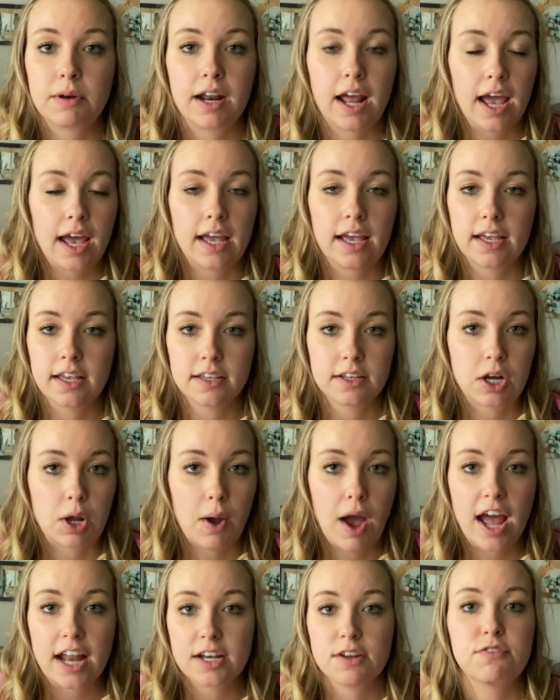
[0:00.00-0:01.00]
but I, you
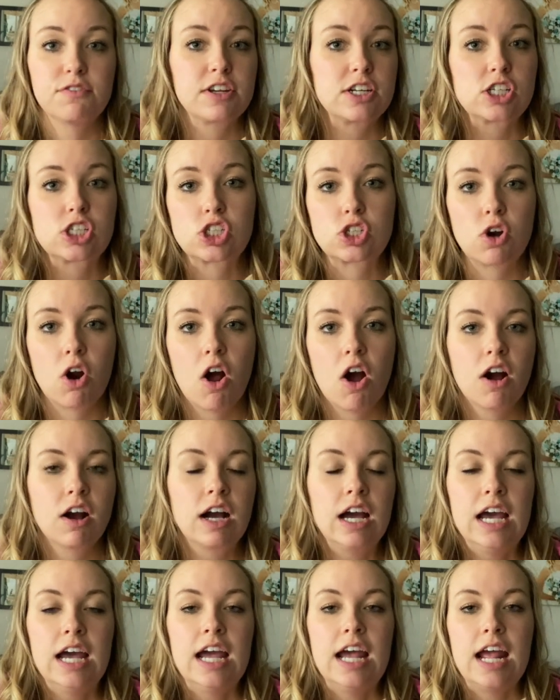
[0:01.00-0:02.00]
know, had to finish
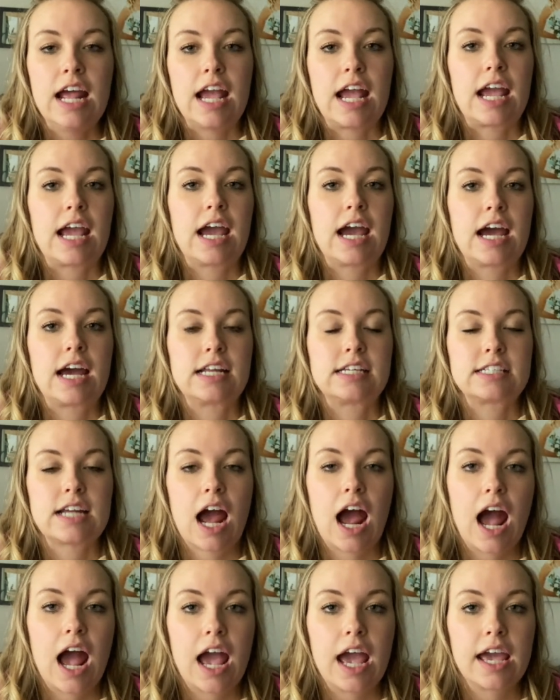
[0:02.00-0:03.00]
strong. And
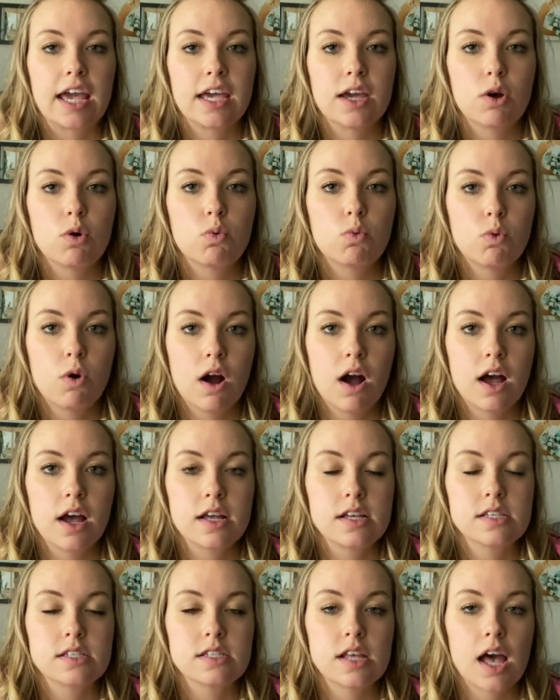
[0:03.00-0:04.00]
I
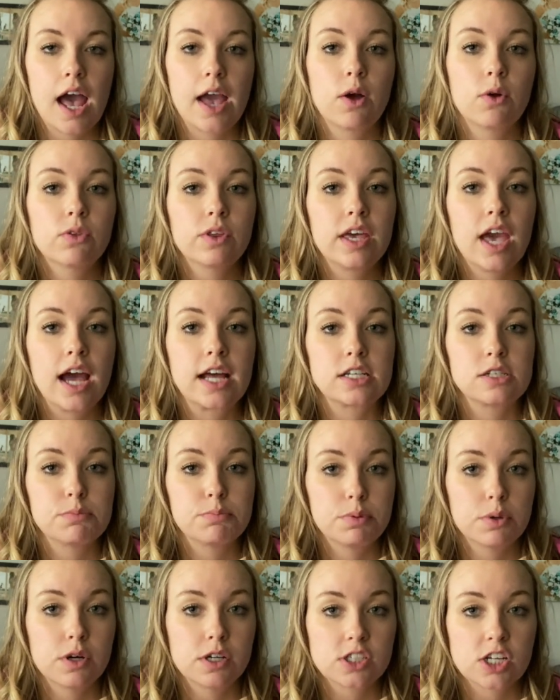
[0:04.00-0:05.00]
was, I only had to
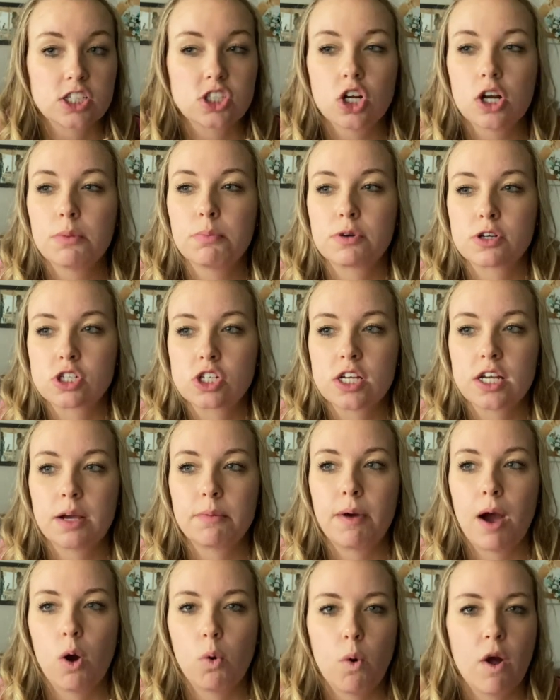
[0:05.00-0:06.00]
push, I started pushing
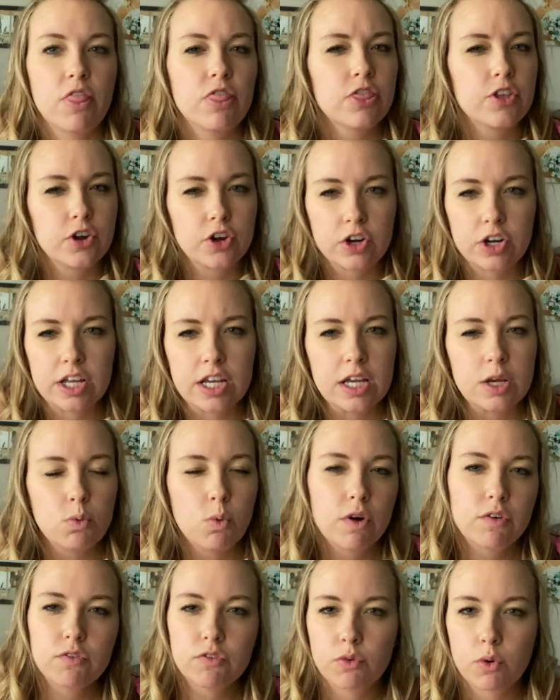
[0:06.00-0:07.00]
about one thirty,
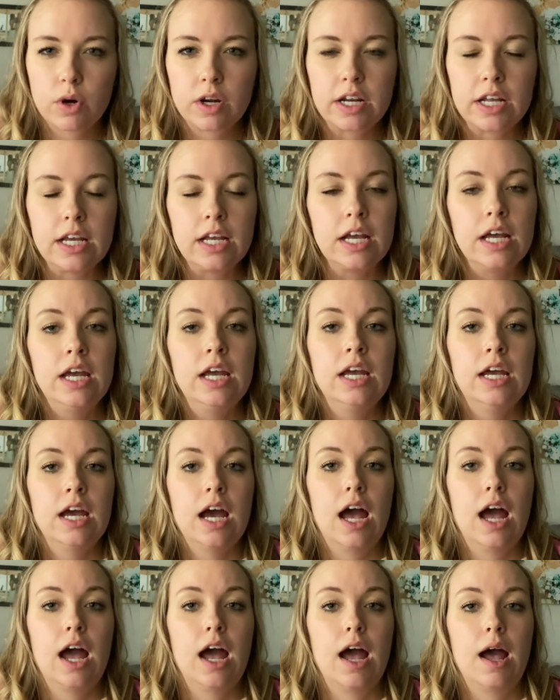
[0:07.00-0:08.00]
one forty.
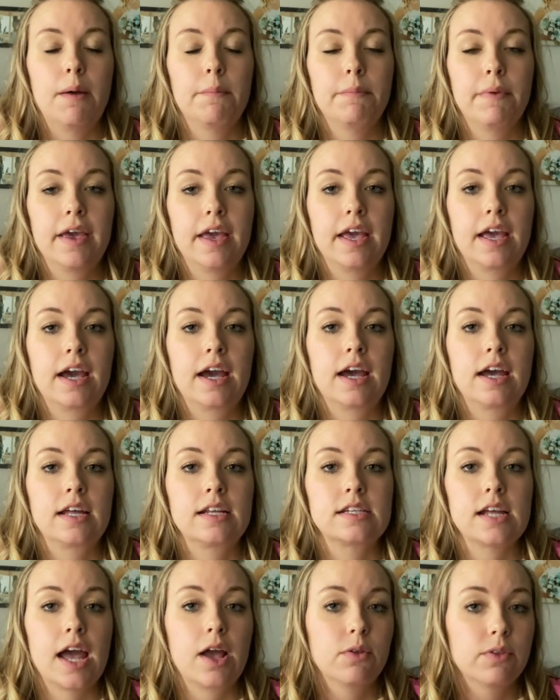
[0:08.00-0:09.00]
Um,
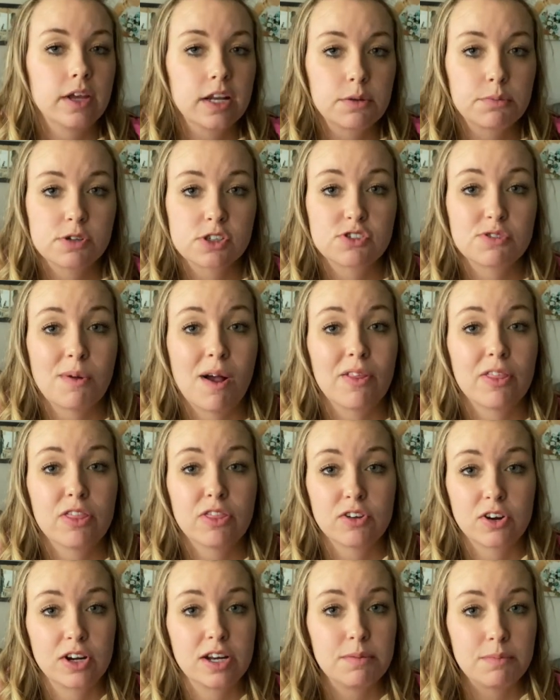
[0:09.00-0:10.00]
and I only had to push
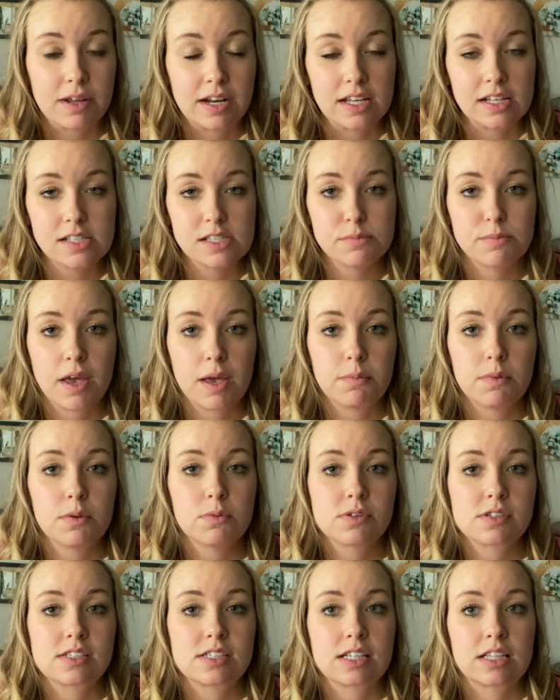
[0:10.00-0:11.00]
about thirty minutes.
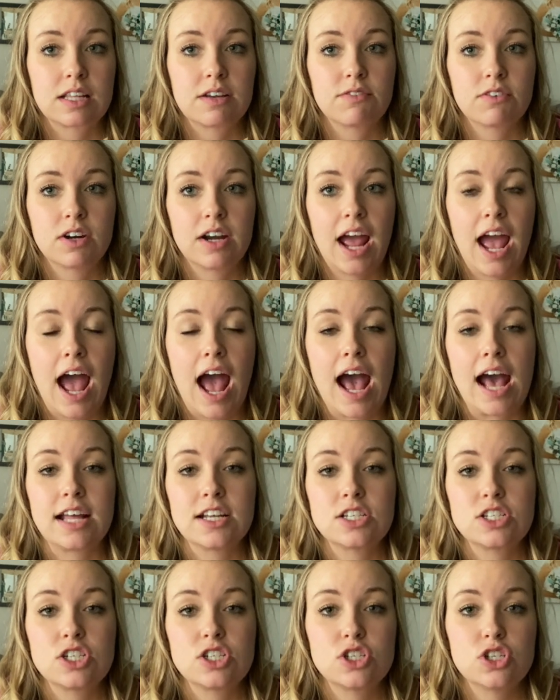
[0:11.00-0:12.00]
Baby was delivered
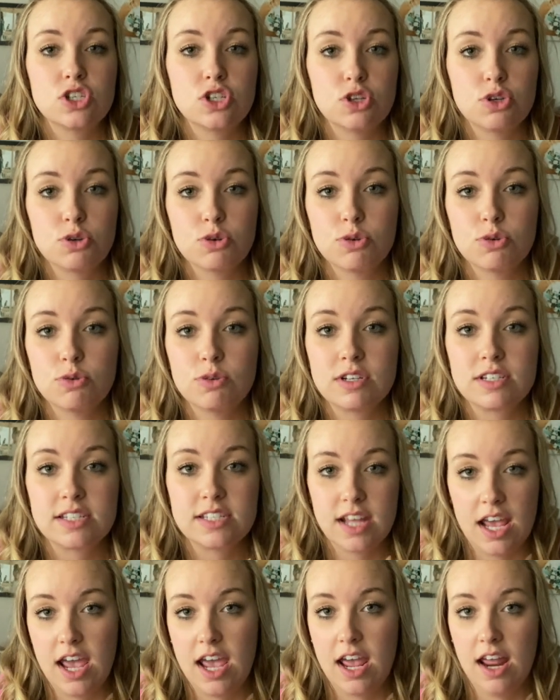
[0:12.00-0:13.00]
at two
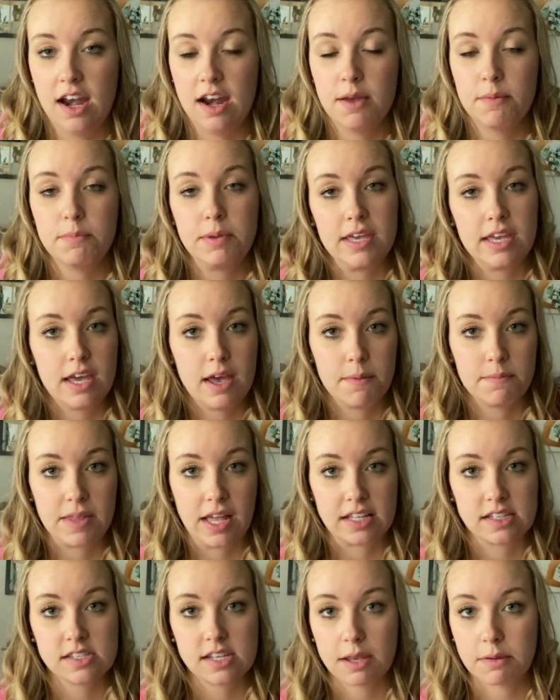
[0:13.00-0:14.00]
ten p m
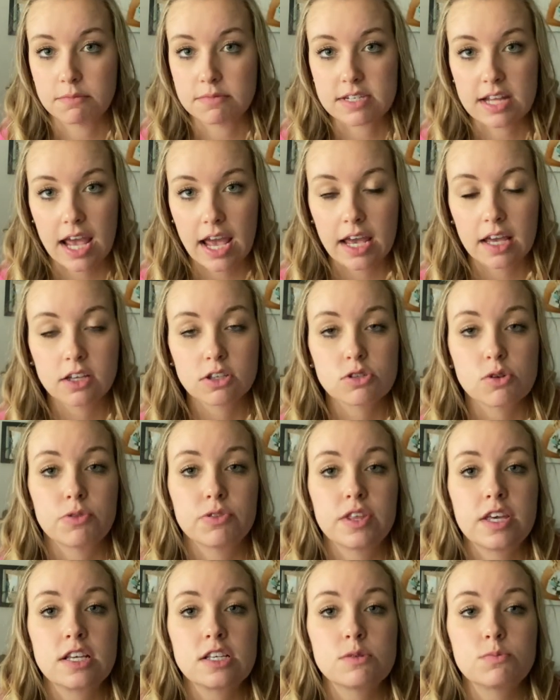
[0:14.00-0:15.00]
that same day. So
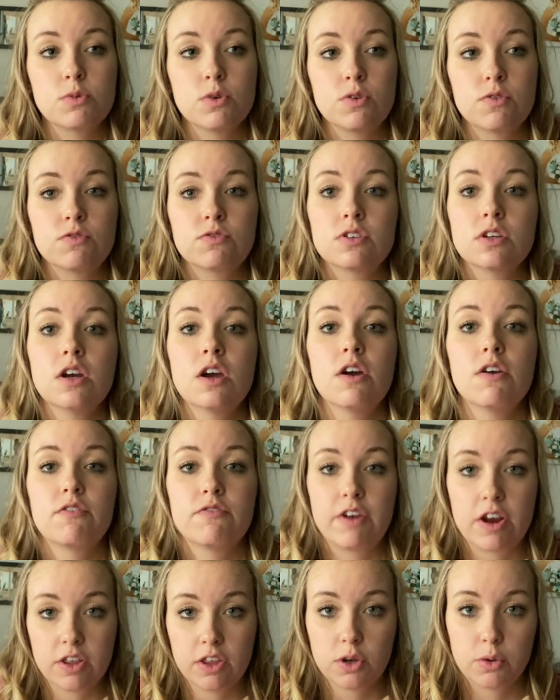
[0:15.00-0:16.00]
things moved
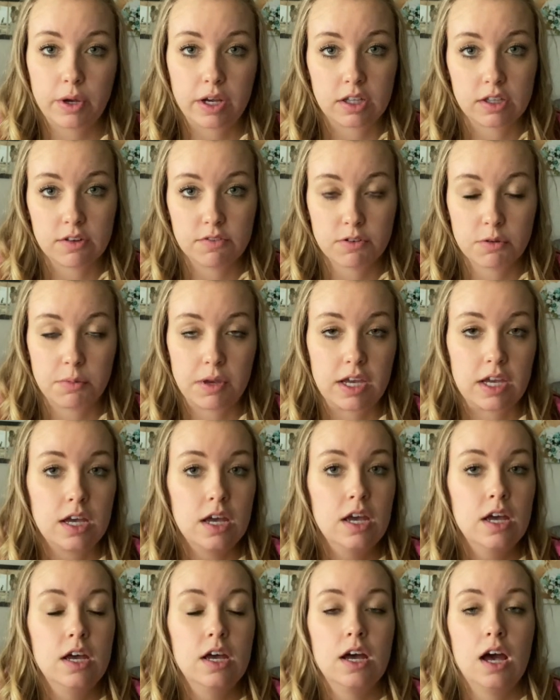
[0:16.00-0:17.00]
fairly quickly for me.
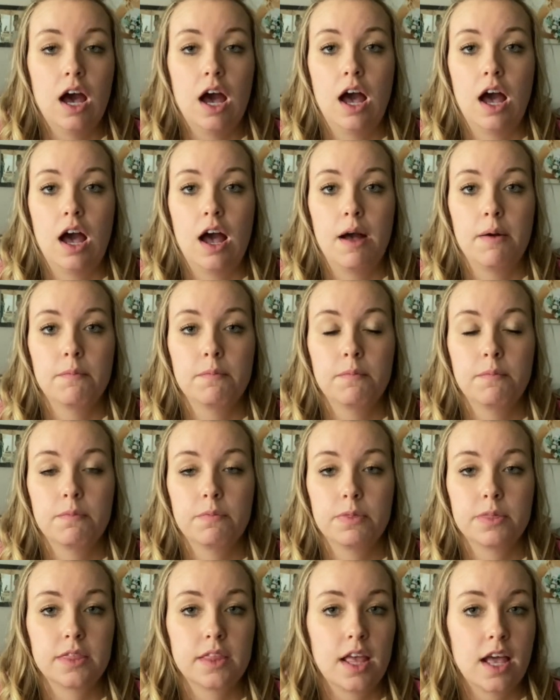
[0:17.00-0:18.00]

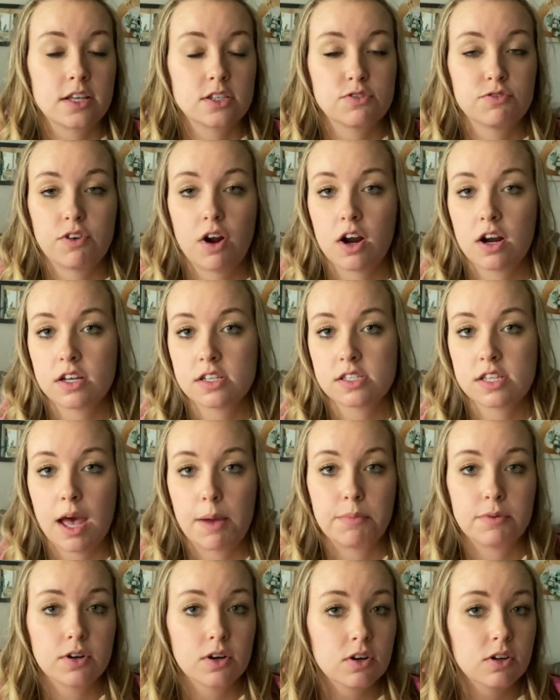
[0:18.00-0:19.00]
Um, as far as the
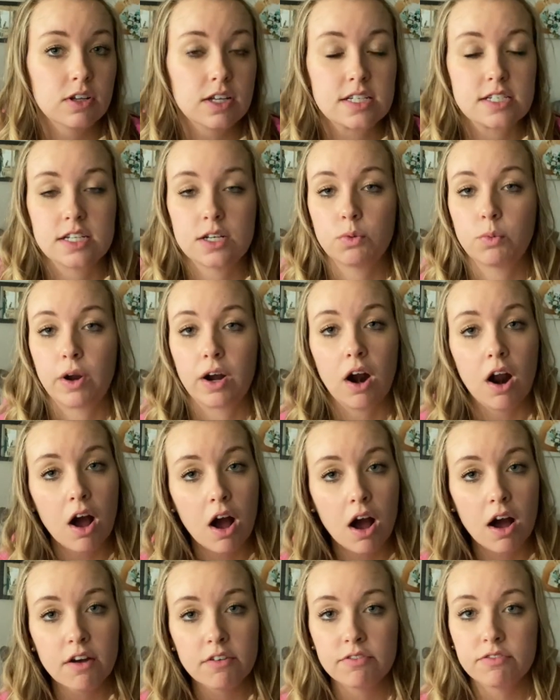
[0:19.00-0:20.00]
epidural, it didn't wear
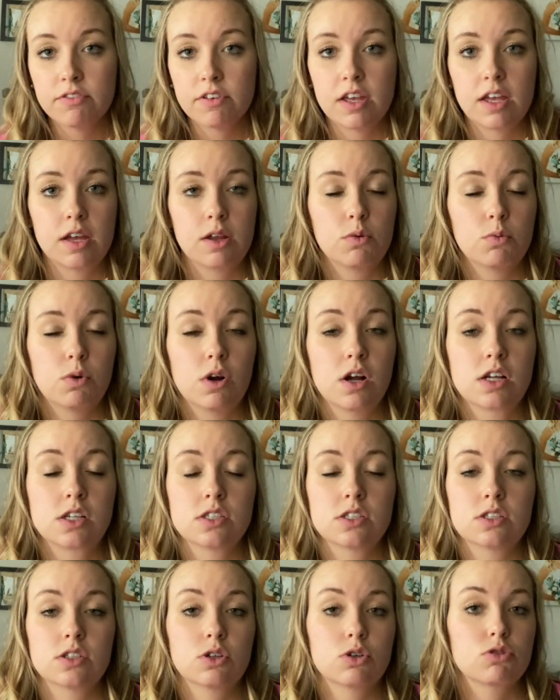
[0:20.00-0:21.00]
off. It
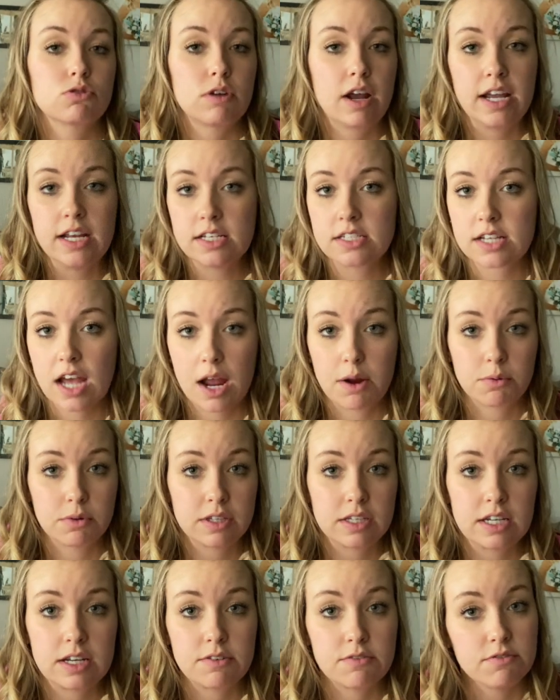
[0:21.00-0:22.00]
was great. I
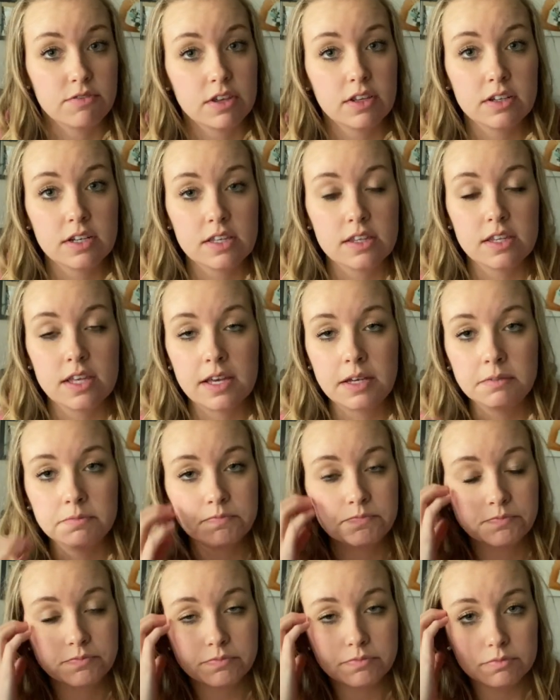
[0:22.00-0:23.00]
really didn't feel
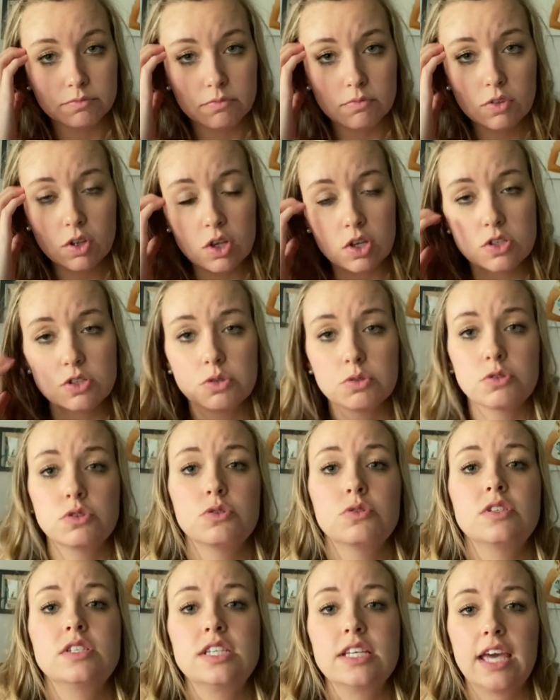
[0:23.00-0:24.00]
anything. So as
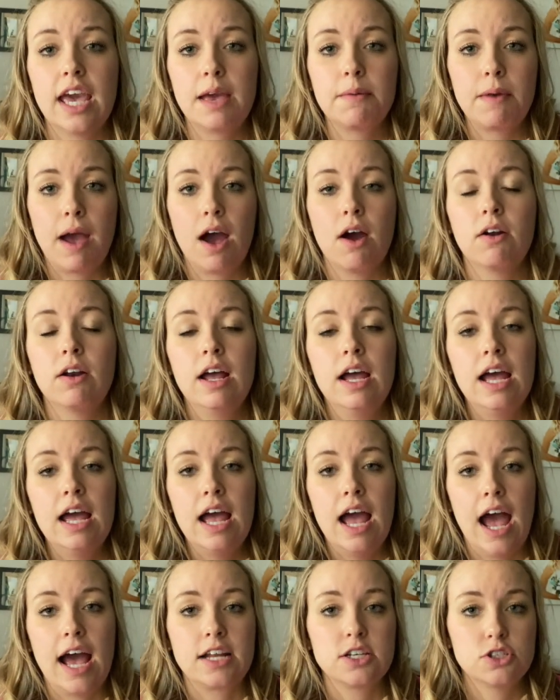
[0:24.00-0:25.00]
soon as he came out
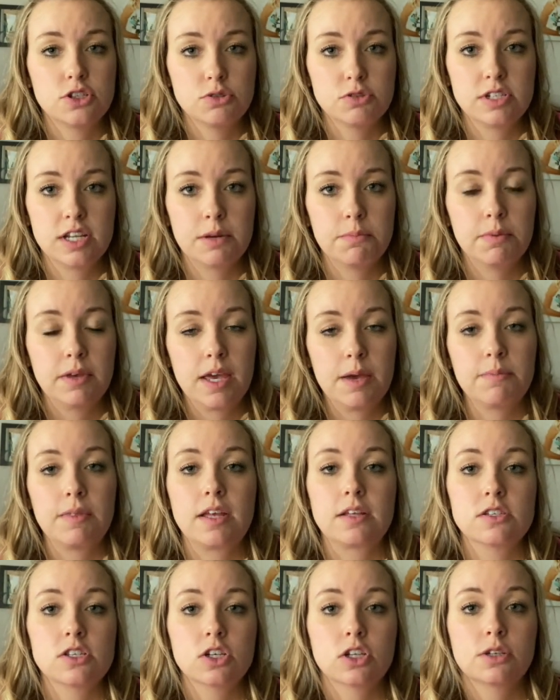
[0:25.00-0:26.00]
at two ten p m,
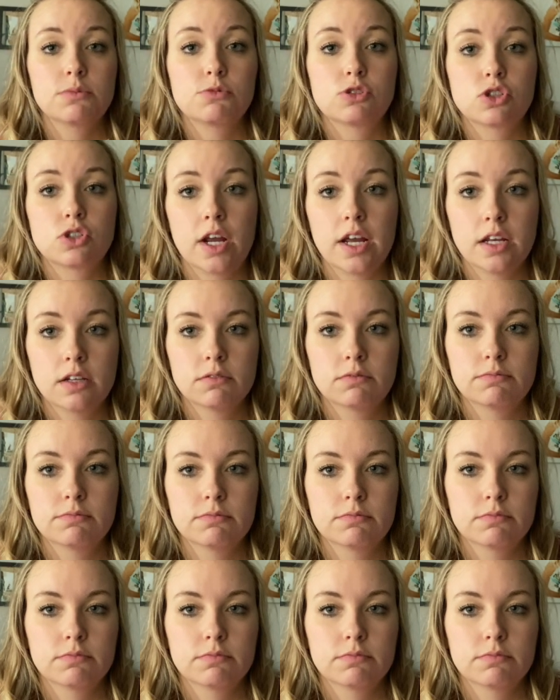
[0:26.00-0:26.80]
they took him straight.